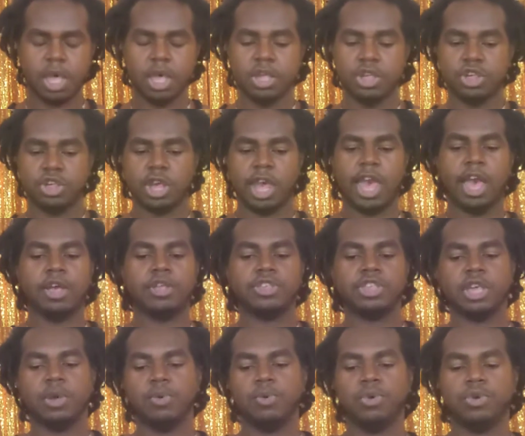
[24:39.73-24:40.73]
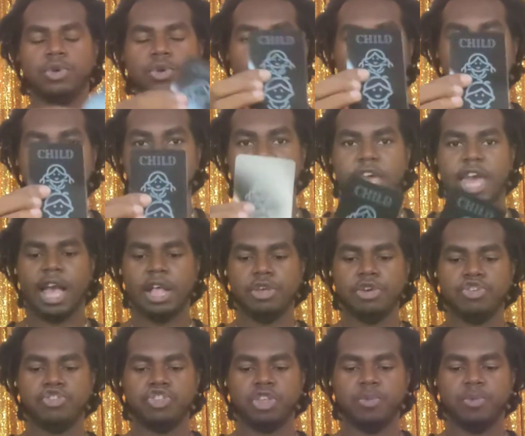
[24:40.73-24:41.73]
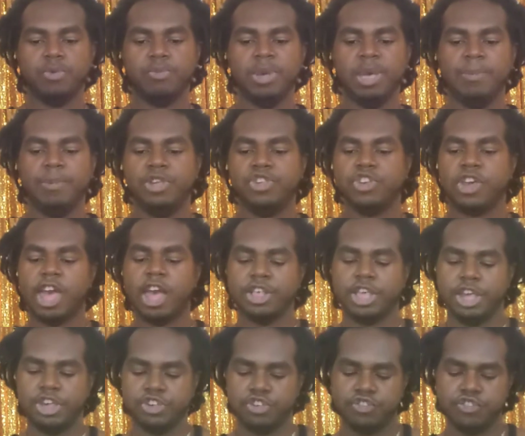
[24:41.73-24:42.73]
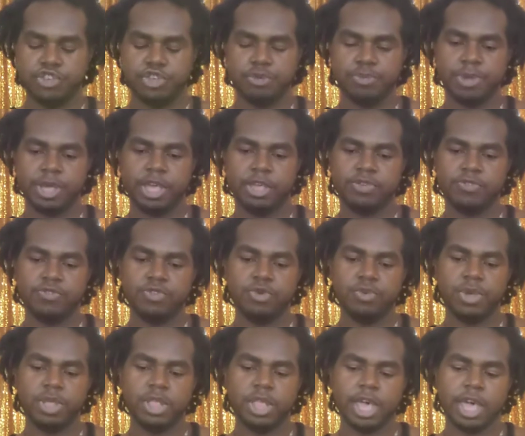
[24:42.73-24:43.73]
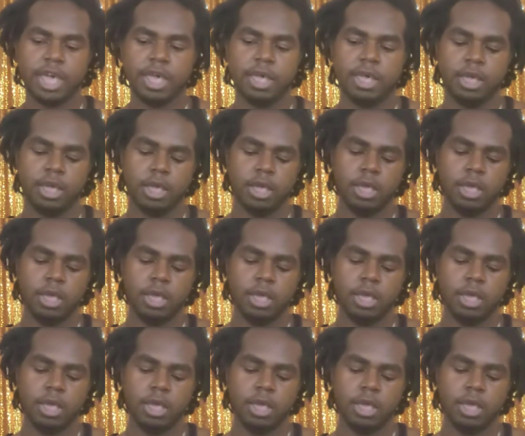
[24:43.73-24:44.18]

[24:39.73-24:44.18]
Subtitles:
A child. Someone, it was a child or someone maybe childish a little bit doing that.